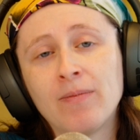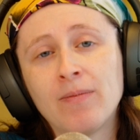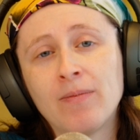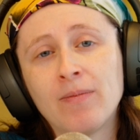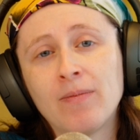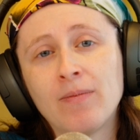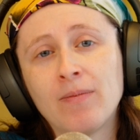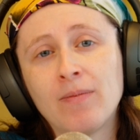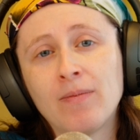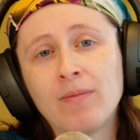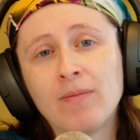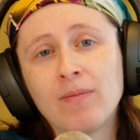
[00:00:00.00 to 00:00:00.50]

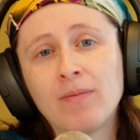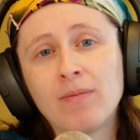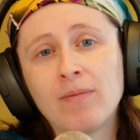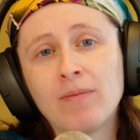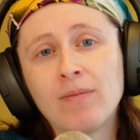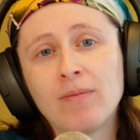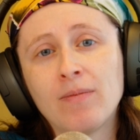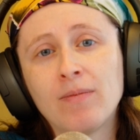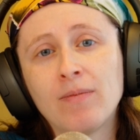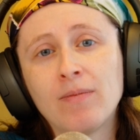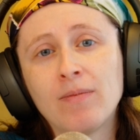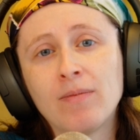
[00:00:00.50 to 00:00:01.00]

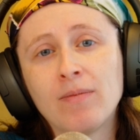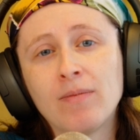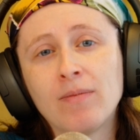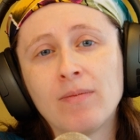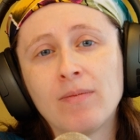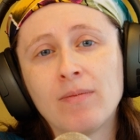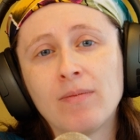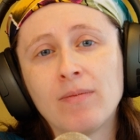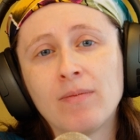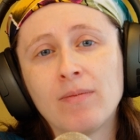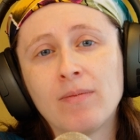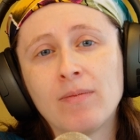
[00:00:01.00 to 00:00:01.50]

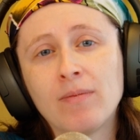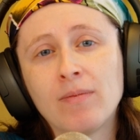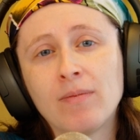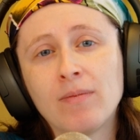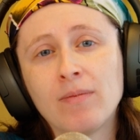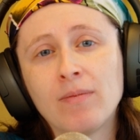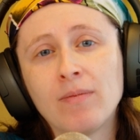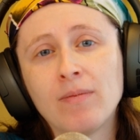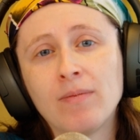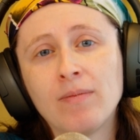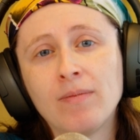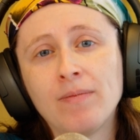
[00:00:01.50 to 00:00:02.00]

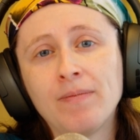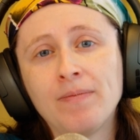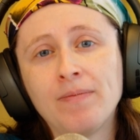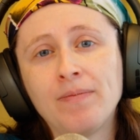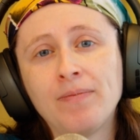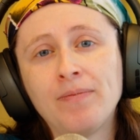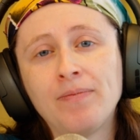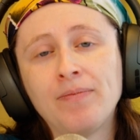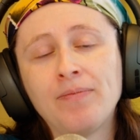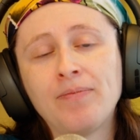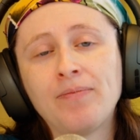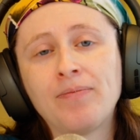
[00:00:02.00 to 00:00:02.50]

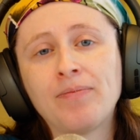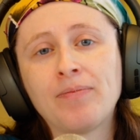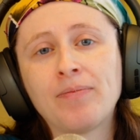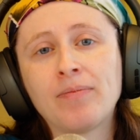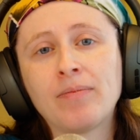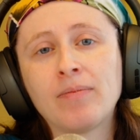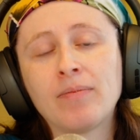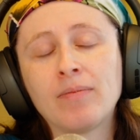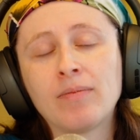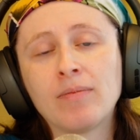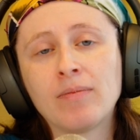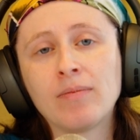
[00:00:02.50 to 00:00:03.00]

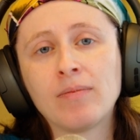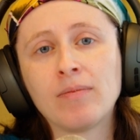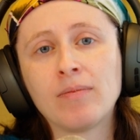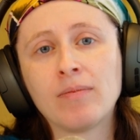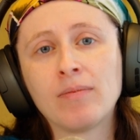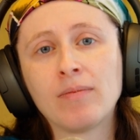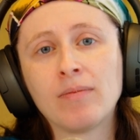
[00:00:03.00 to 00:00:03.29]
No words are spoken by the person on screen.